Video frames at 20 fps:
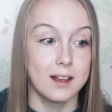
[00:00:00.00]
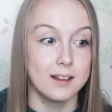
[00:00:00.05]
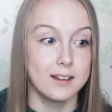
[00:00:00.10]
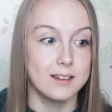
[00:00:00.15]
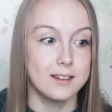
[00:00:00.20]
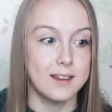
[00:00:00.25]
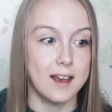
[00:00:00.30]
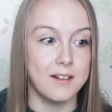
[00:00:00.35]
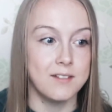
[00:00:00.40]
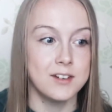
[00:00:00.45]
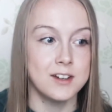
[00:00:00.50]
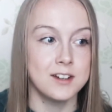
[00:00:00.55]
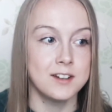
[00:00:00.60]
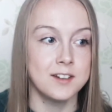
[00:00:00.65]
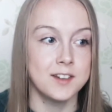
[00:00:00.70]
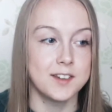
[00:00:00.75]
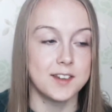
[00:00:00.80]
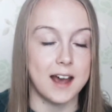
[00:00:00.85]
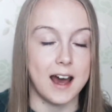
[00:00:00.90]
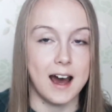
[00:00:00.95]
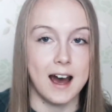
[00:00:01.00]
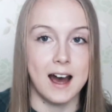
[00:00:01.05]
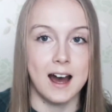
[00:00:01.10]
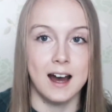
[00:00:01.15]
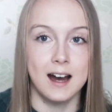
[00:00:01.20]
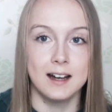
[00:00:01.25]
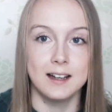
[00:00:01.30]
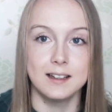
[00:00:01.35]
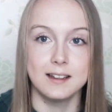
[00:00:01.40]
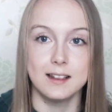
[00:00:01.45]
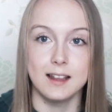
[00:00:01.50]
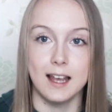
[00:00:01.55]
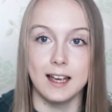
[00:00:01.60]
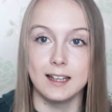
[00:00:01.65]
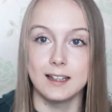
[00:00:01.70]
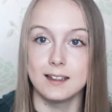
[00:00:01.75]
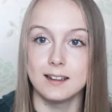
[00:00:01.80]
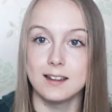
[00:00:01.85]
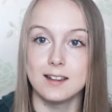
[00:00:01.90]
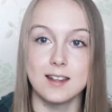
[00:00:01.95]
Sevens are
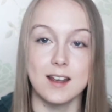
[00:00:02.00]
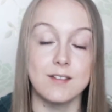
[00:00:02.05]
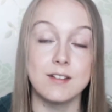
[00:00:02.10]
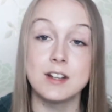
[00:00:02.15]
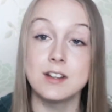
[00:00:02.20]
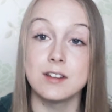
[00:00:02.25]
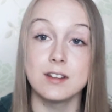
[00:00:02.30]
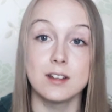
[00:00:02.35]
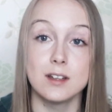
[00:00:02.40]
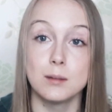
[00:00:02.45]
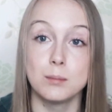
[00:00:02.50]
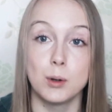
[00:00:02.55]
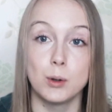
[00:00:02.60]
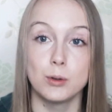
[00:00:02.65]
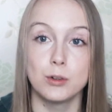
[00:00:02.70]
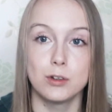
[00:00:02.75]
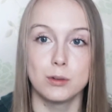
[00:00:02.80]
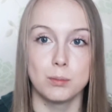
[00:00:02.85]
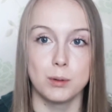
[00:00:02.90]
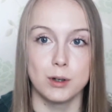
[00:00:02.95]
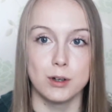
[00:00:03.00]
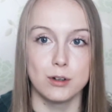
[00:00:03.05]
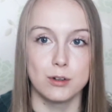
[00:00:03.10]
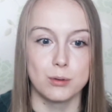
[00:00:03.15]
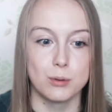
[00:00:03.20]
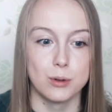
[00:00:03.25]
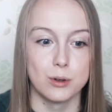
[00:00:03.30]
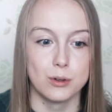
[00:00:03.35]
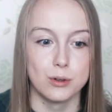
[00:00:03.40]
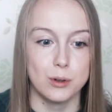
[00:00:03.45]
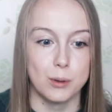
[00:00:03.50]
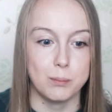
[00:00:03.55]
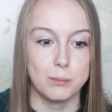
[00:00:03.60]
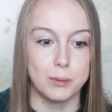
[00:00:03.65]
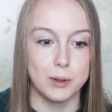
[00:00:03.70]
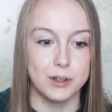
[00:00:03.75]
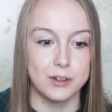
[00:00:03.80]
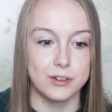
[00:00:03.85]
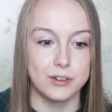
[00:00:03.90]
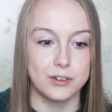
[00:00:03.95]
like sevens are the most spiritual
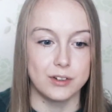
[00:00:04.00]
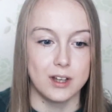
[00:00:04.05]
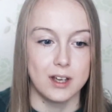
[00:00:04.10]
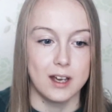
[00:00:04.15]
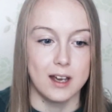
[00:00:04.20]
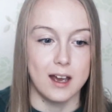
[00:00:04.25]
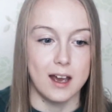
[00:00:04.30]
numbers.